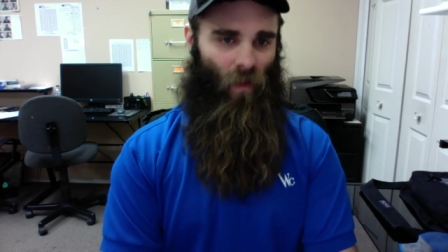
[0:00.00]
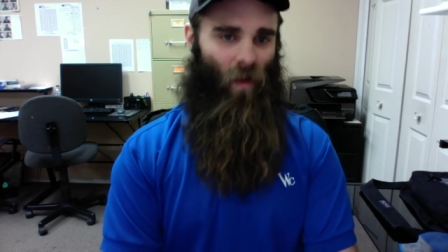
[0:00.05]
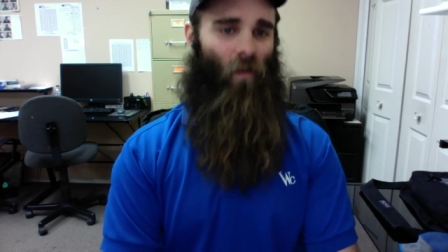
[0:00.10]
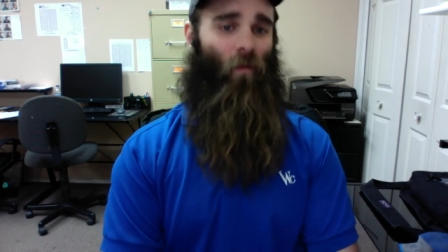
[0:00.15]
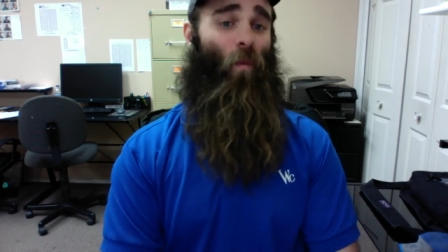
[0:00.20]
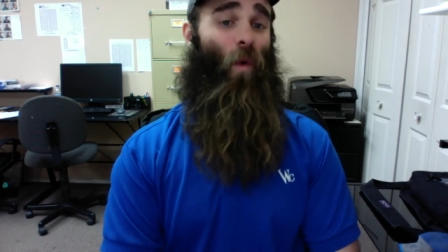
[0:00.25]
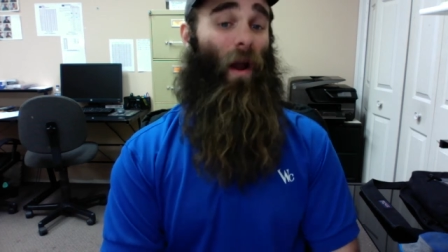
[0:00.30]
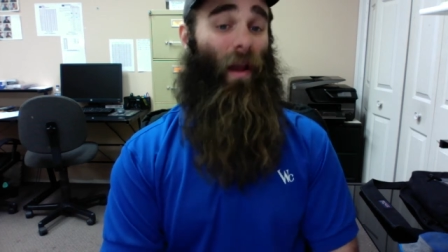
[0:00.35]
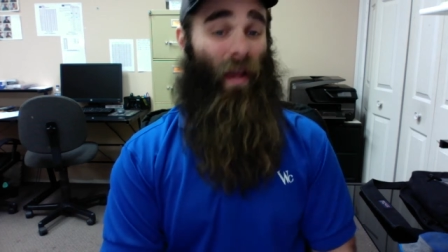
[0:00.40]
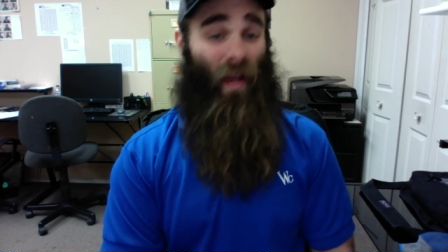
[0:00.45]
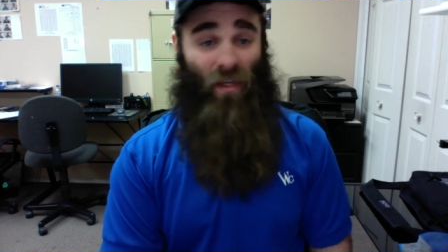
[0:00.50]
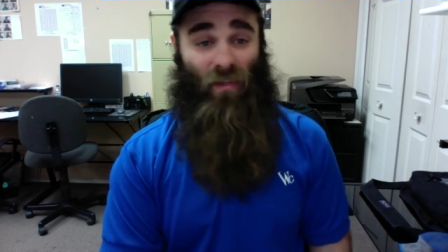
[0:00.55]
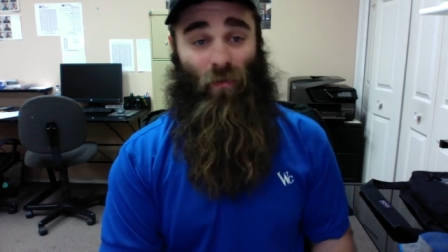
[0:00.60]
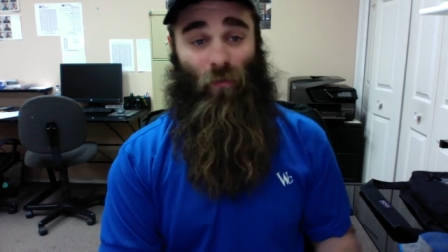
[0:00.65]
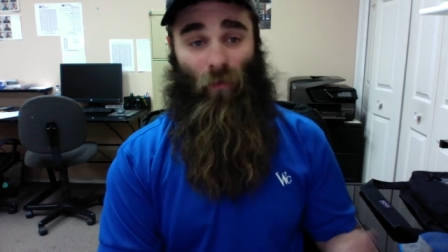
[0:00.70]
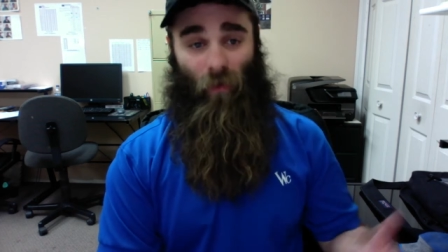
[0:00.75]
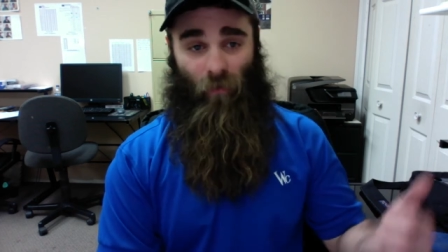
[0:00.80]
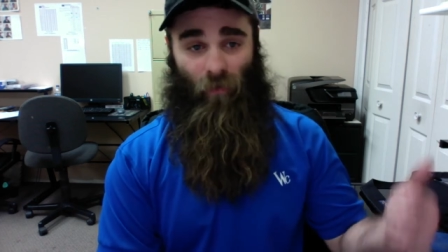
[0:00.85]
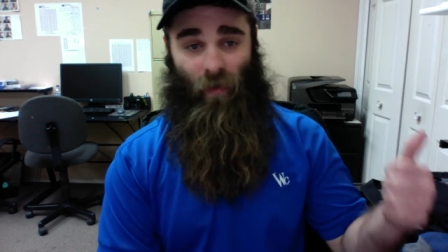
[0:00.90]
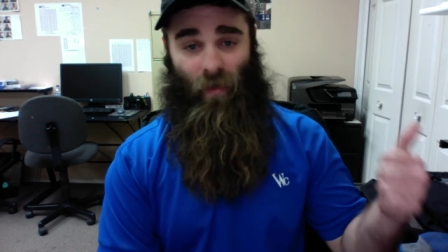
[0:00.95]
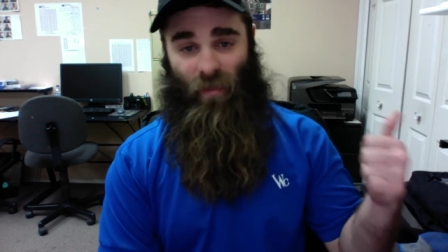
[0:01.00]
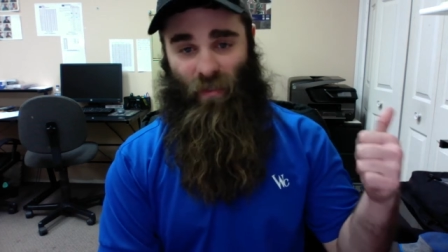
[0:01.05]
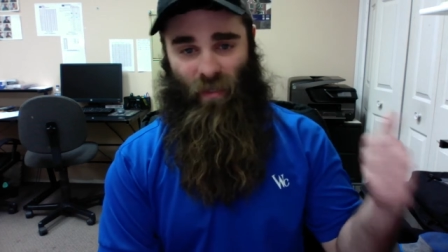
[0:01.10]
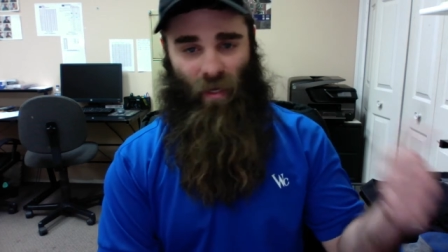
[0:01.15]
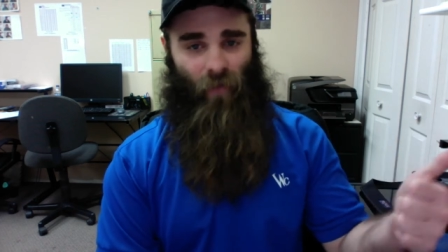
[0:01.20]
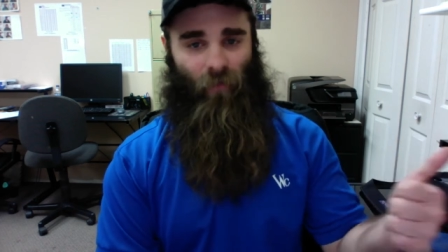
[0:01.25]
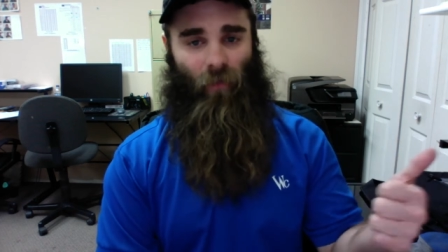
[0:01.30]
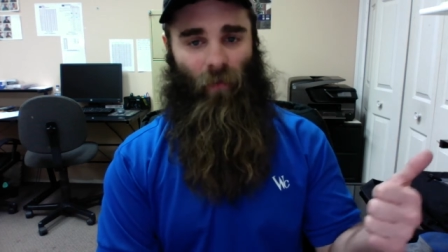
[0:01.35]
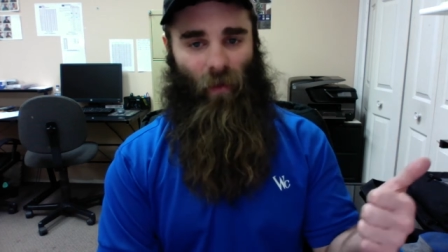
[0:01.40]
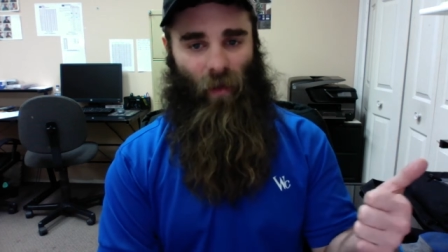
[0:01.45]
White Castle Roofing is
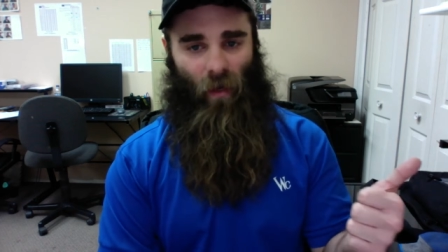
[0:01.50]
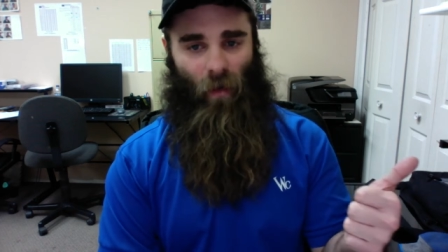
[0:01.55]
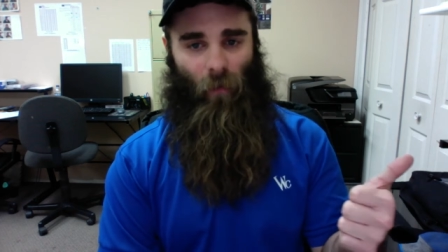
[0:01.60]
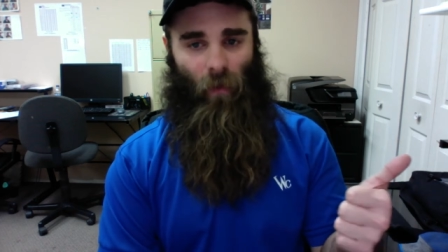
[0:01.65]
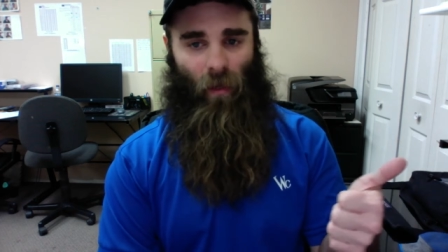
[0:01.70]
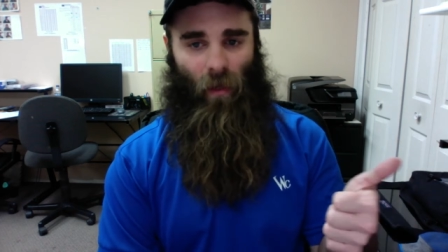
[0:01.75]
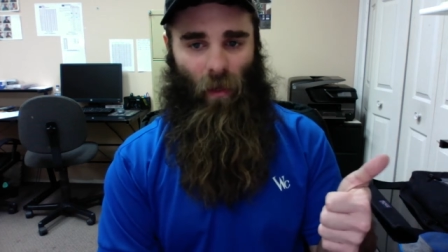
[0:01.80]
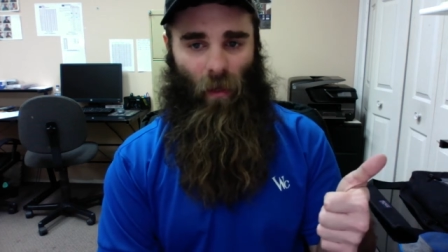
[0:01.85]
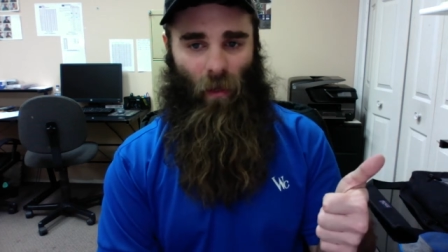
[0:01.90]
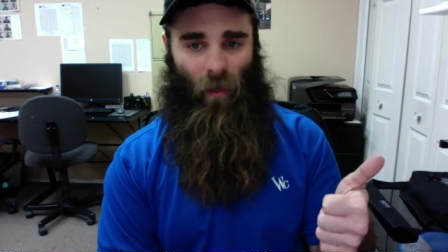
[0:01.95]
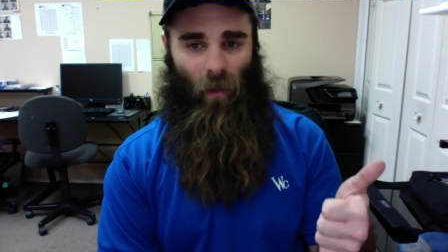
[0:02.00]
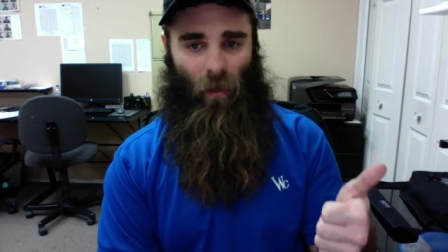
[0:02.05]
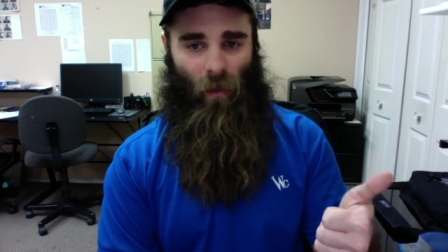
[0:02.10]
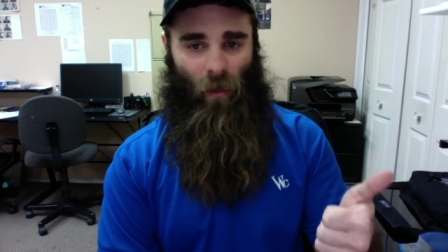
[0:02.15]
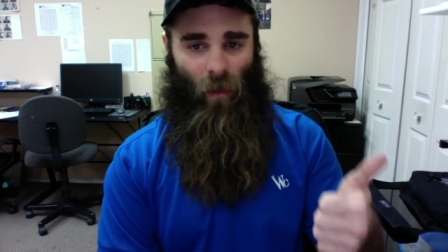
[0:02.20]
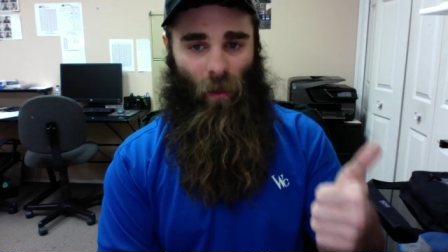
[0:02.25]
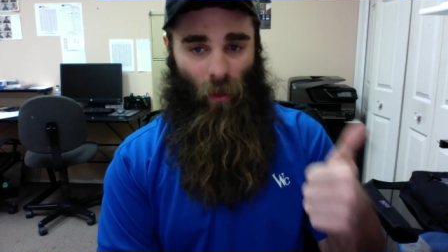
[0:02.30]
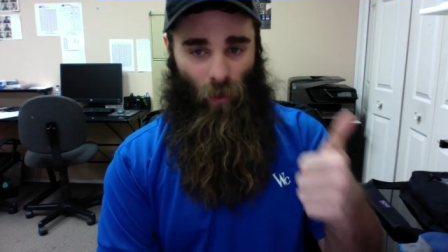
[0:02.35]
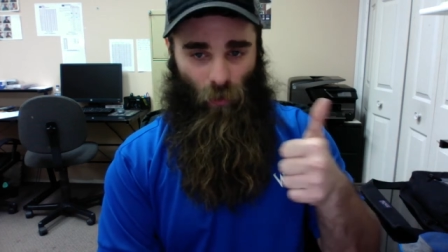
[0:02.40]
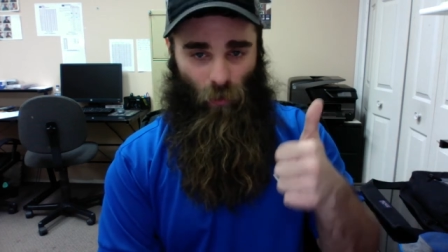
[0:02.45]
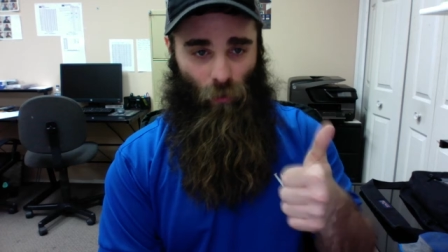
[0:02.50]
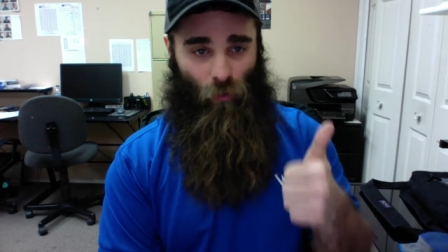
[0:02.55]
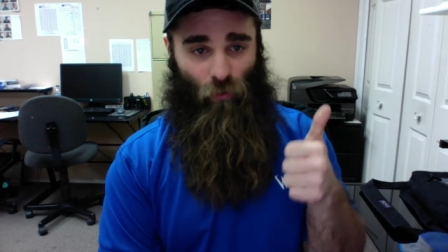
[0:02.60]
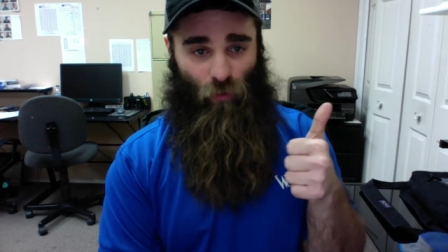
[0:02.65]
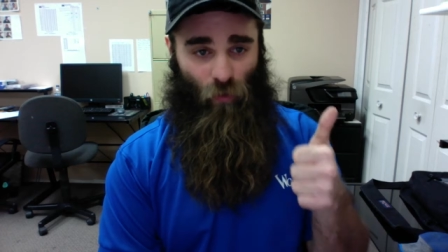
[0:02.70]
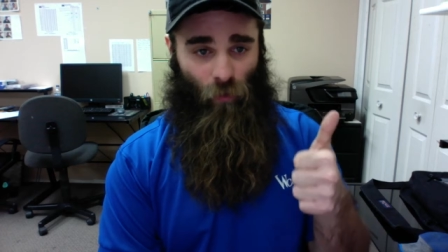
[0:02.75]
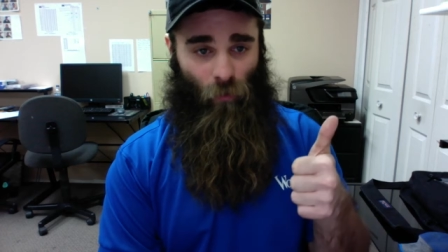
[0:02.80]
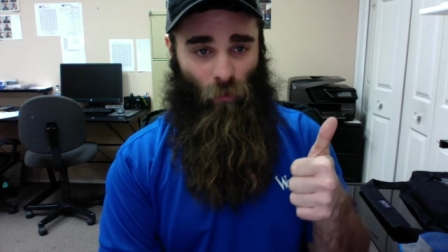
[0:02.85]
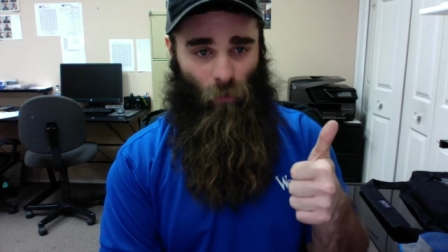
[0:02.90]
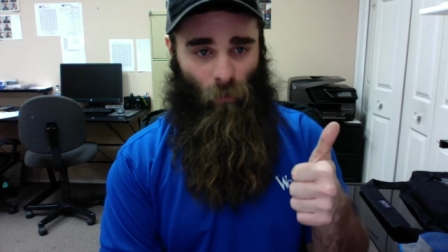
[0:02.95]
definitely going to be hitting
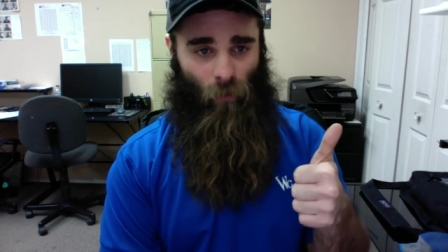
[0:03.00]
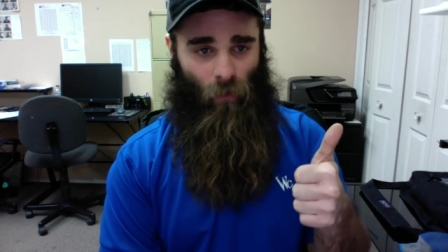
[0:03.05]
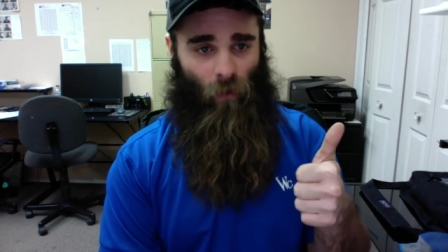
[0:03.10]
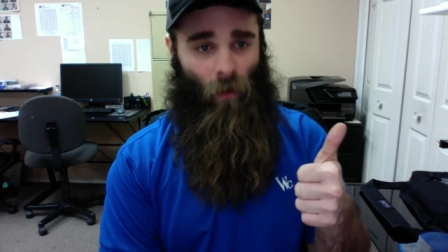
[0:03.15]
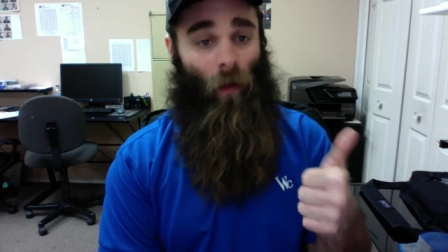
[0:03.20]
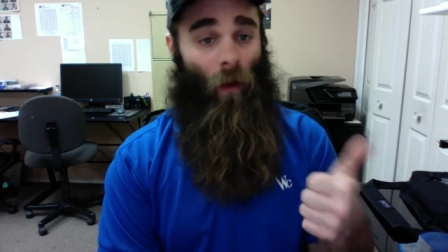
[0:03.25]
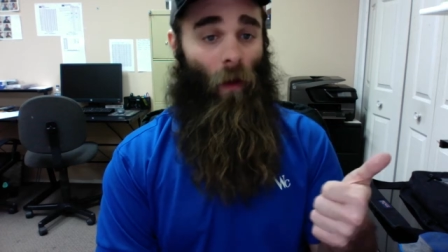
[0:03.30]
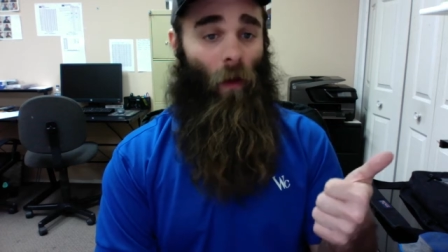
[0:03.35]
YouTube.